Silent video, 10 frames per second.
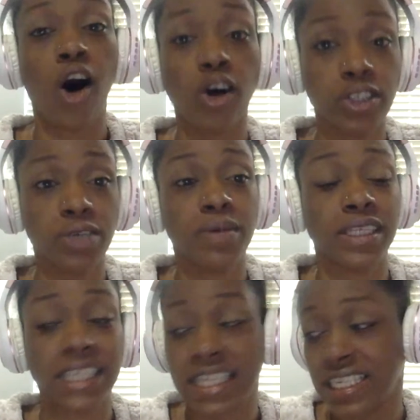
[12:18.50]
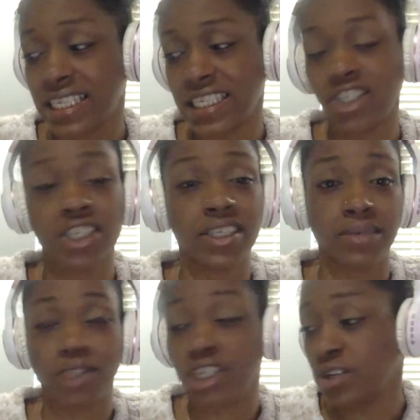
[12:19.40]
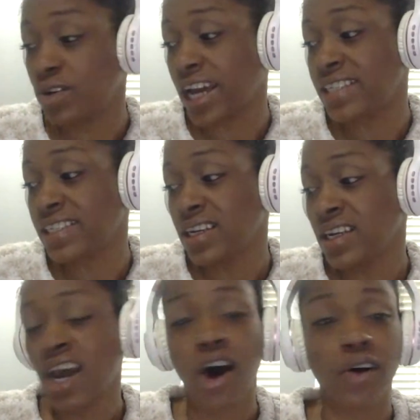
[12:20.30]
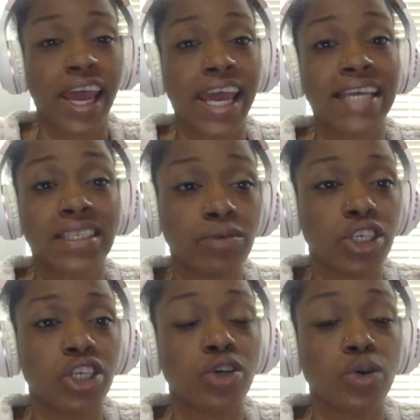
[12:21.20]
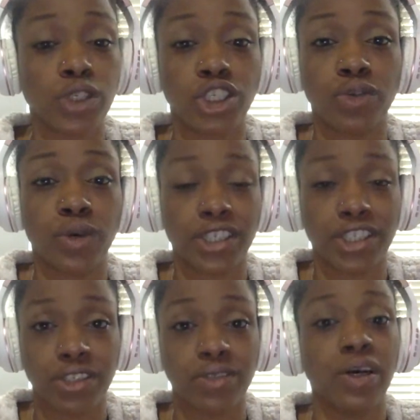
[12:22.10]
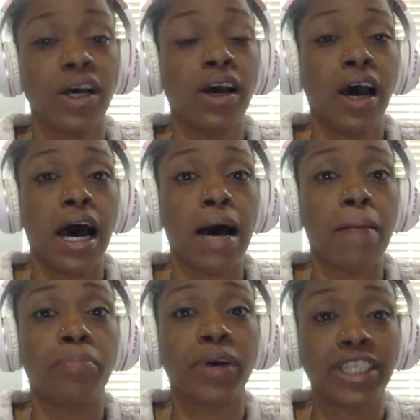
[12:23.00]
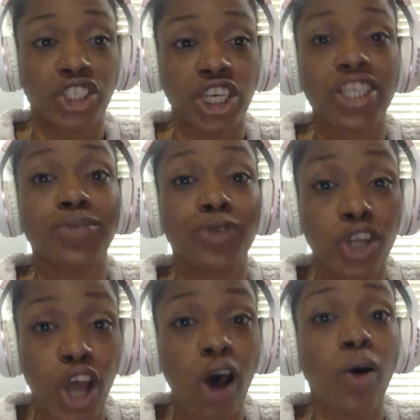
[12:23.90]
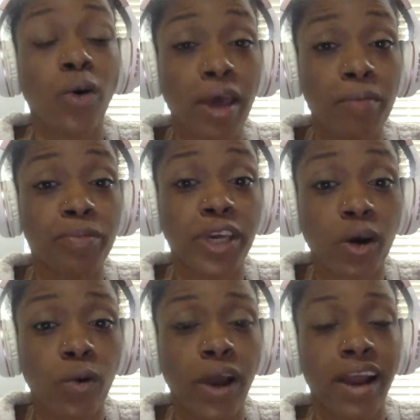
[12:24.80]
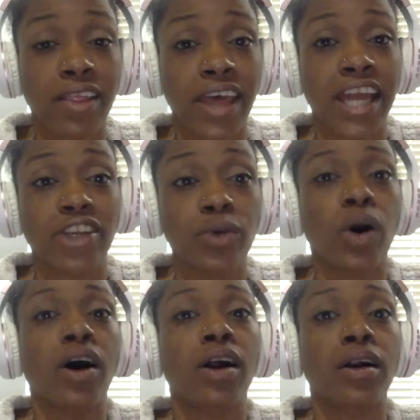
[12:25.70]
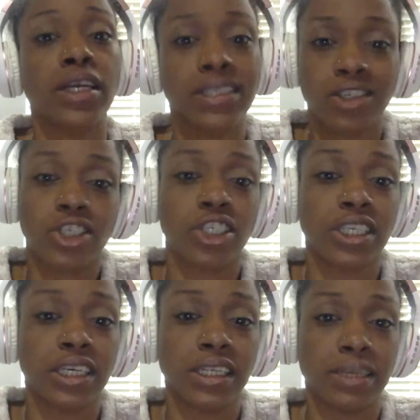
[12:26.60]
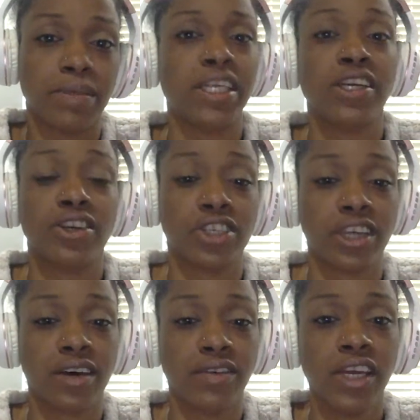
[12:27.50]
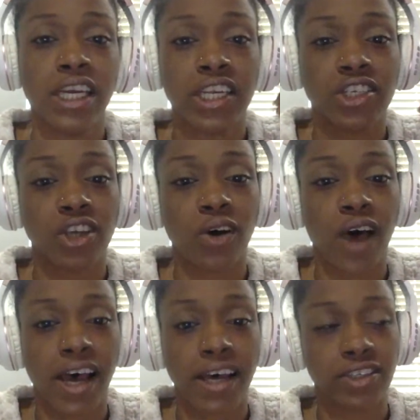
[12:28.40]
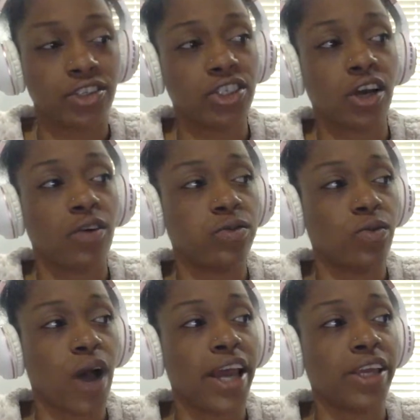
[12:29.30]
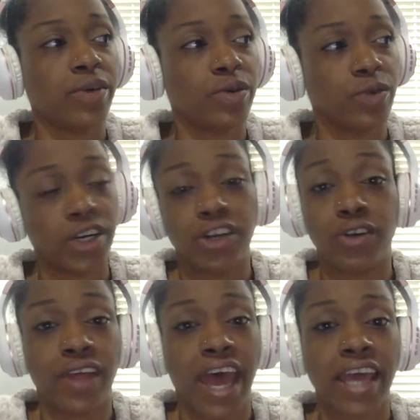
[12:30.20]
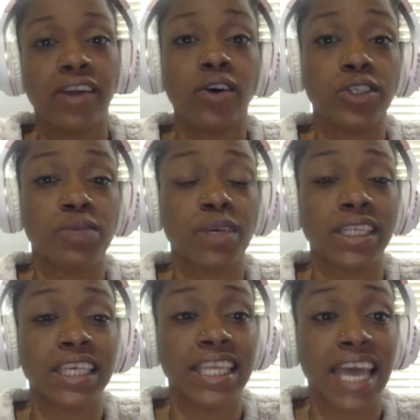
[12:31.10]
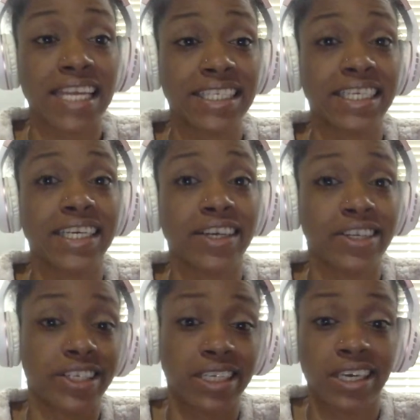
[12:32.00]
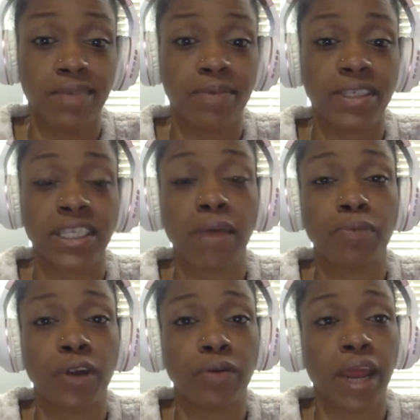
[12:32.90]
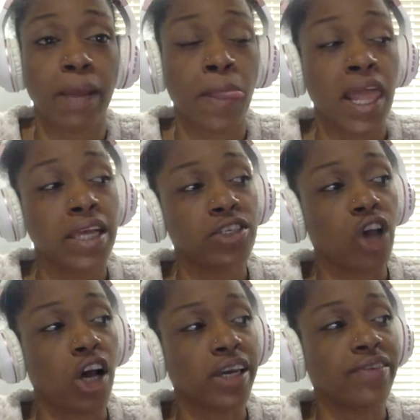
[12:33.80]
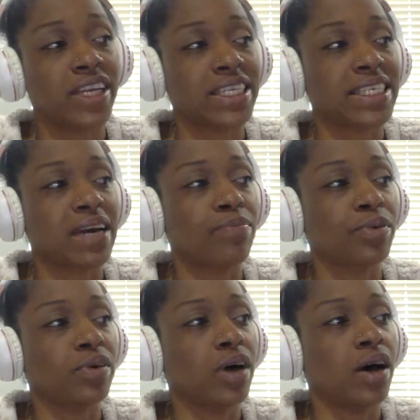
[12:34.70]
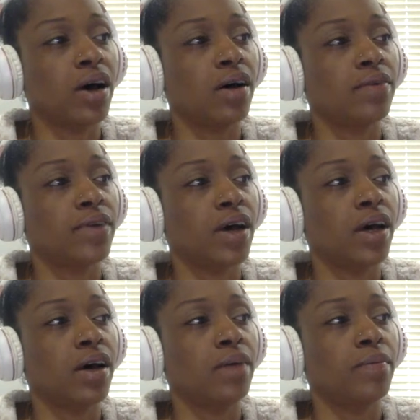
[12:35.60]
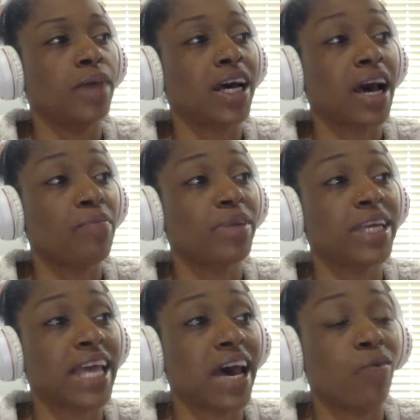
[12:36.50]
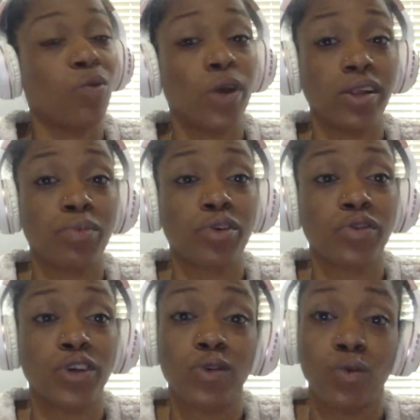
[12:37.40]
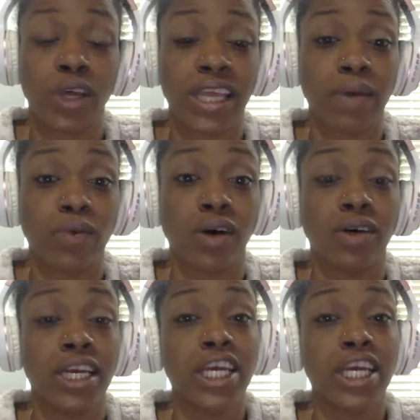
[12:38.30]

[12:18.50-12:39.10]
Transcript: Ultimately, the decision is up to you, guys. Okay, it's up to you what you want to do. But just know and be aware that you are essentially limiting yourself. So ask yourself why you would want to do that. And ultimately, the idea here is to keep it separate, right? So I'll give you an example of a company that will approve you and one that won't.